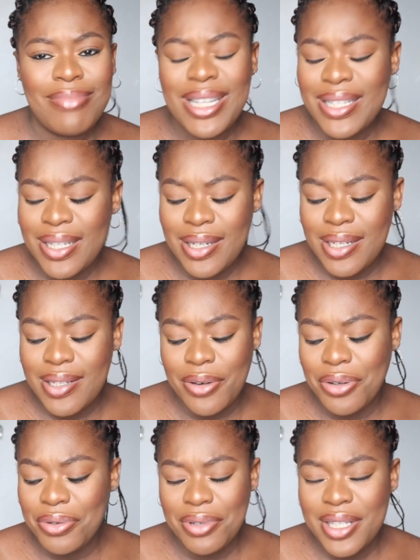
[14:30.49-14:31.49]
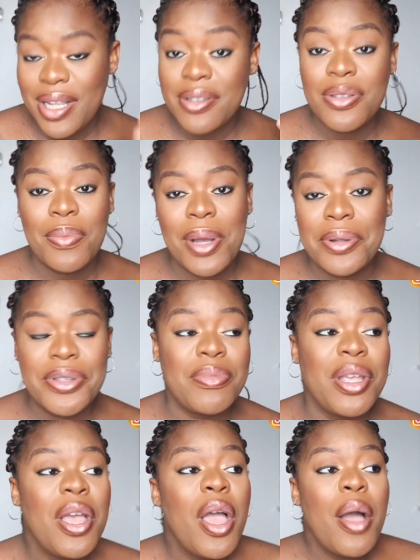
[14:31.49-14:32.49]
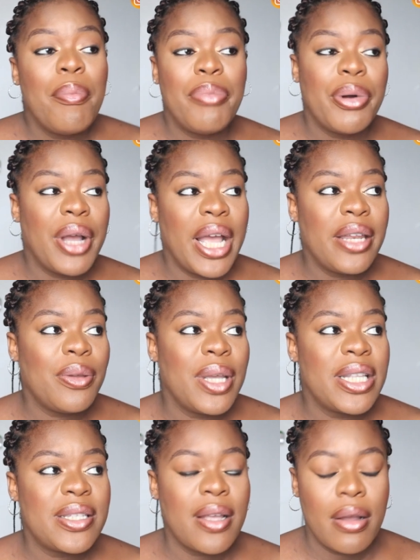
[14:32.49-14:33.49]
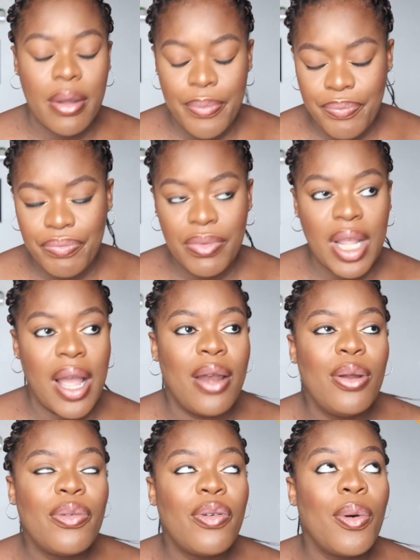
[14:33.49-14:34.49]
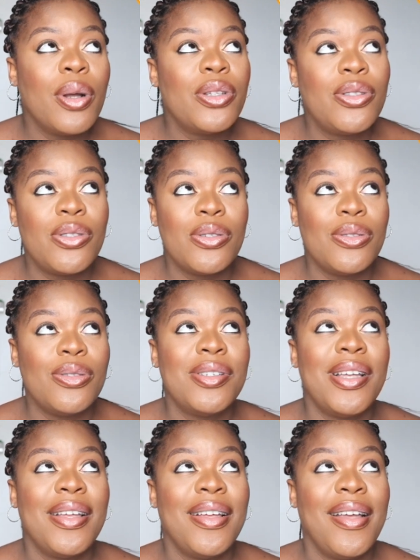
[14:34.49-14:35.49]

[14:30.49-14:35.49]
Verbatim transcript: This English, I don't know, it sounds somehow to me. But anyways, um I look forward to